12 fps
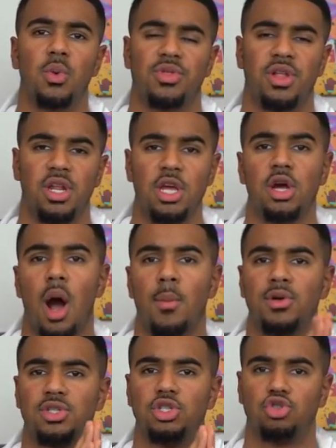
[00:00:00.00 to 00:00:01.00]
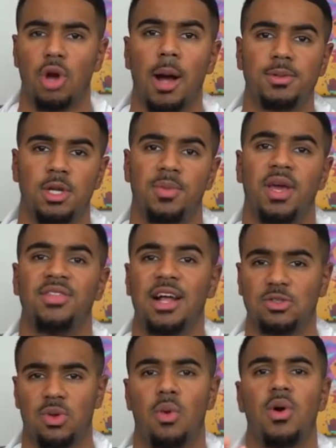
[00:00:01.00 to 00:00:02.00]
within e-commerce and dropshipping. And
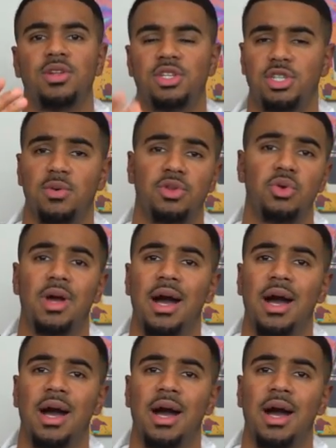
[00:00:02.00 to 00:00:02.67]
that's what I wanted to share with you